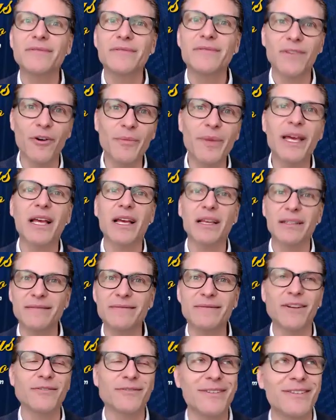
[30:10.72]
no,
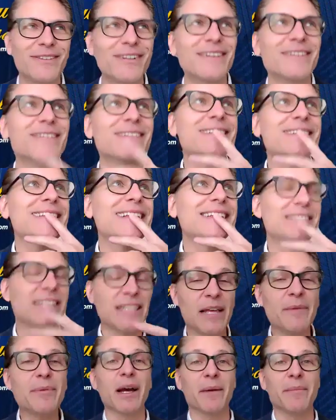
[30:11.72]
no, let's say
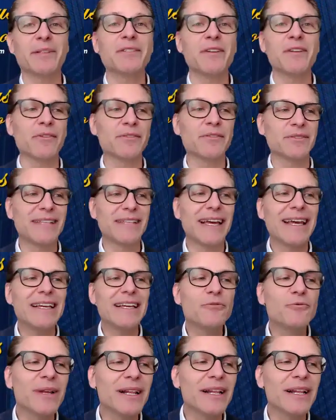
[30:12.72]
they become adults. They
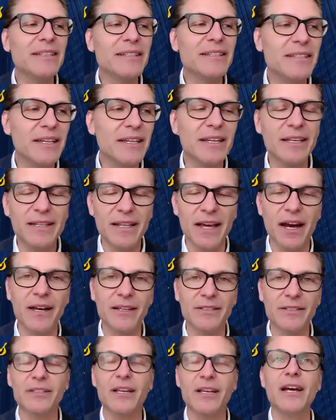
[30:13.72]
really need
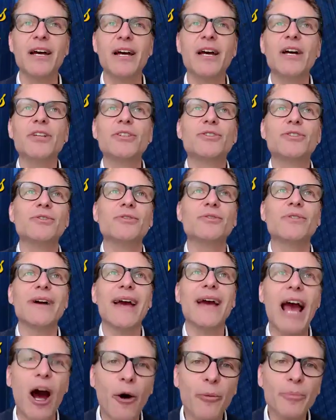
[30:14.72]
us to
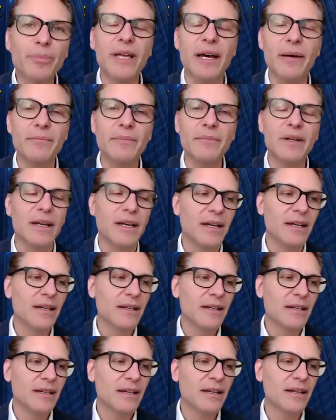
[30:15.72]
help them
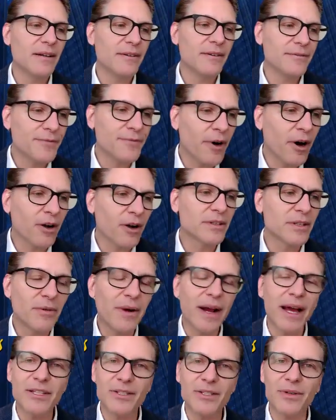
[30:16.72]
follow the
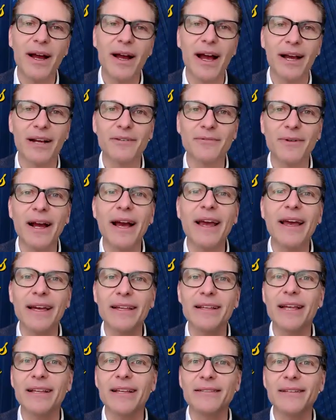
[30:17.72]
right track, right?
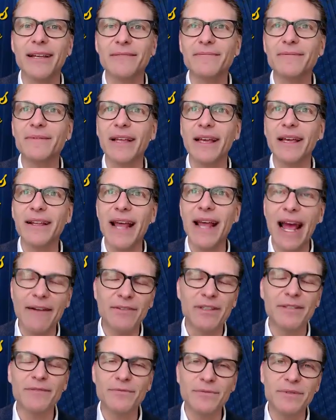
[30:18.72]
And
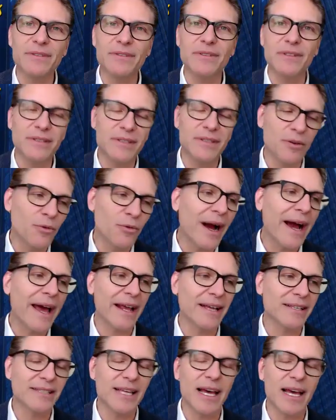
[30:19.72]
have the right
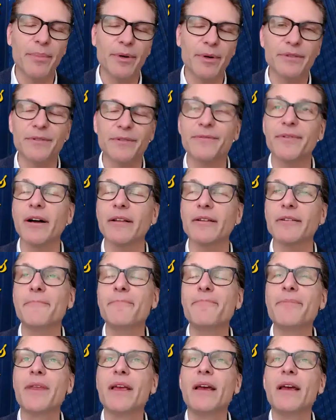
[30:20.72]
example to follow,